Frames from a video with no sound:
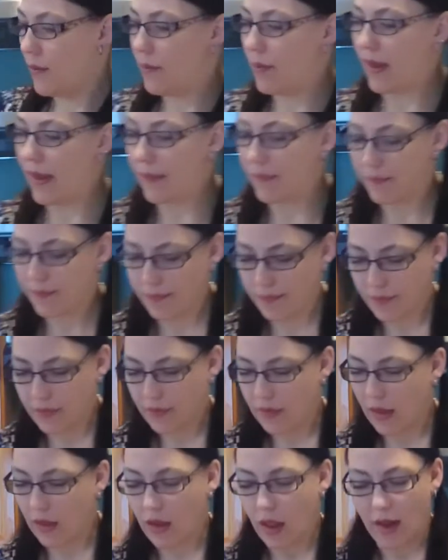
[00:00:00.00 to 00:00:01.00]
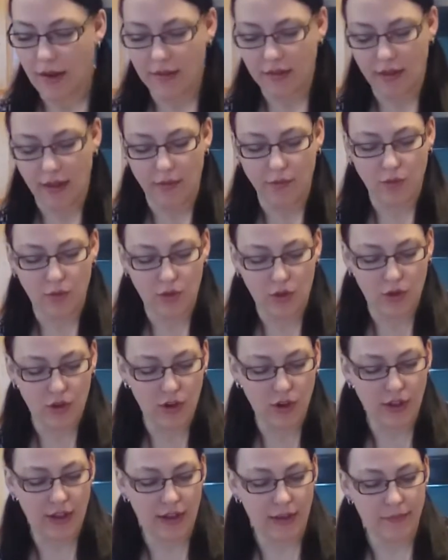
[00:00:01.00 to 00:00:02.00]
But a lot of times when you
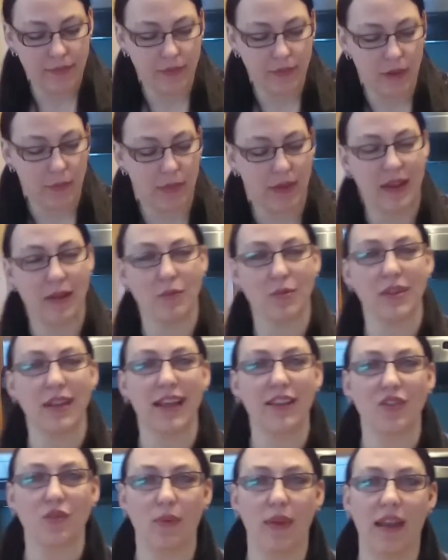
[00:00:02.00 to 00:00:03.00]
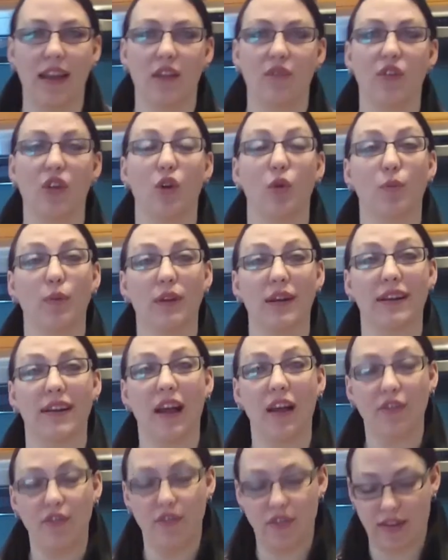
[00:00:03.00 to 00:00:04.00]
cook it, it becomes less sweet, and if you don't put
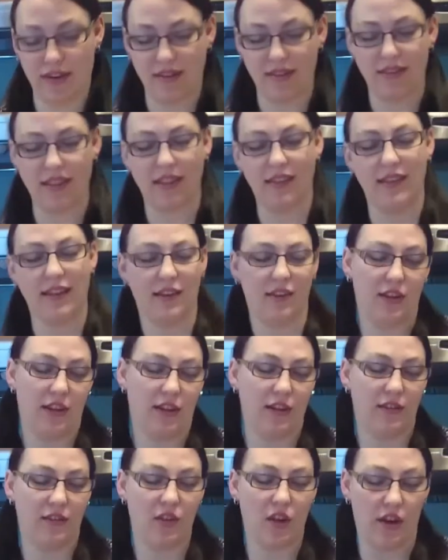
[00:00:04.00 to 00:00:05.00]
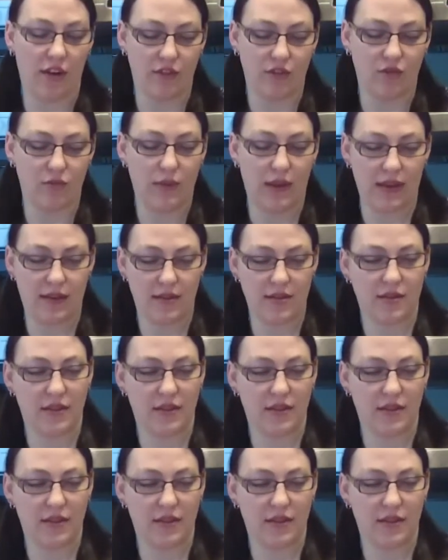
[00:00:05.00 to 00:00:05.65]
enough in, then they taste not as sweet.